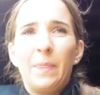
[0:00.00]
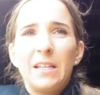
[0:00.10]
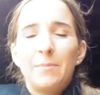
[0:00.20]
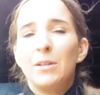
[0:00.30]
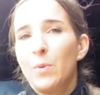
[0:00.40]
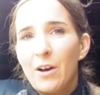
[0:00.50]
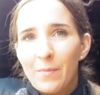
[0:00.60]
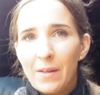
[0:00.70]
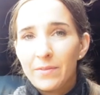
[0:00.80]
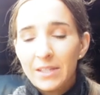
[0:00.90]
It's been 12
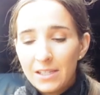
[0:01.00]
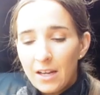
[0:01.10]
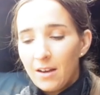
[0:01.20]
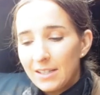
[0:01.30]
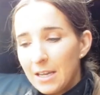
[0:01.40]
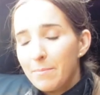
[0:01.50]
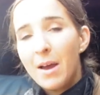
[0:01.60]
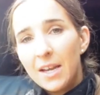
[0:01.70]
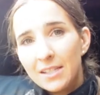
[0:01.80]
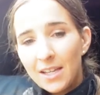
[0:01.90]
months since I last had
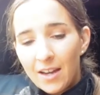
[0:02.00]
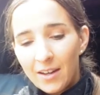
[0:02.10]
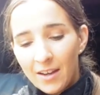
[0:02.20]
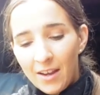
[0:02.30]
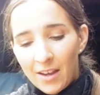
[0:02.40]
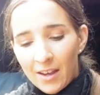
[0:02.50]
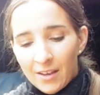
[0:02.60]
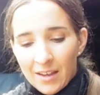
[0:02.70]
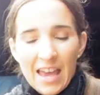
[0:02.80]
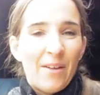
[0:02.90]
mine done.
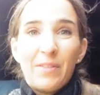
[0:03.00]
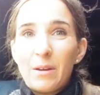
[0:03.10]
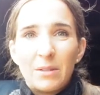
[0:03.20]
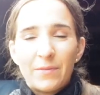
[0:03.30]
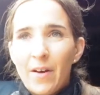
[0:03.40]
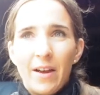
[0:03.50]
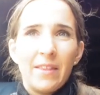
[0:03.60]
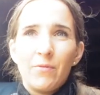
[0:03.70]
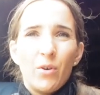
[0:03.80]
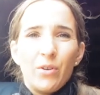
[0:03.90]
Everything was fine,
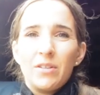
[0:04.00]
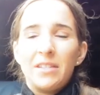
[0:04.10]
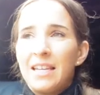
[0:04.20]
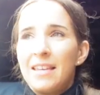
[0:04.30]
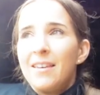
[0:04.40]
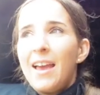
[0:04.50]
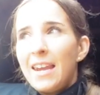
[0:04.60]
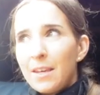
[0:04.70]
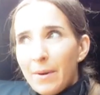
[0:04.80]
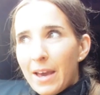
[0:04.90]
they've got good teeth
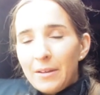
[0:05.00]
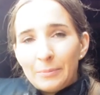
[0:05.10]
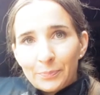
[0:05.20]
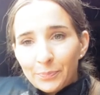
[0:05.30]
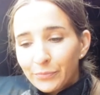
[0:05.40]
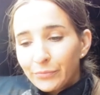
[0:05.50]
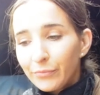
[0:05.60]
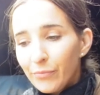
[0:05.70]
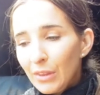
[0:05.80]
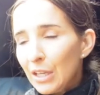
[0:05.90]
anyway,
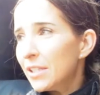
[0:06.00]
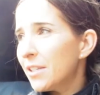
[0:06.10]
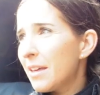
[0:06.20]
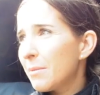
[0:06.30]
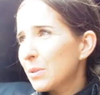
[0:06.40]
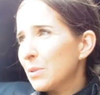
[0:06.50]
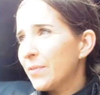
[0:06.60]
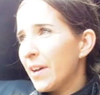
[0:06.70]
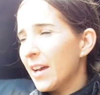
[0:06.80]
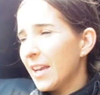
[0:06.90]
so that was all
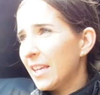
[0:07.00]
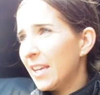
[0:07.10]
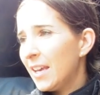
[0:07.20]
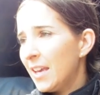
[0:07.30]
fine.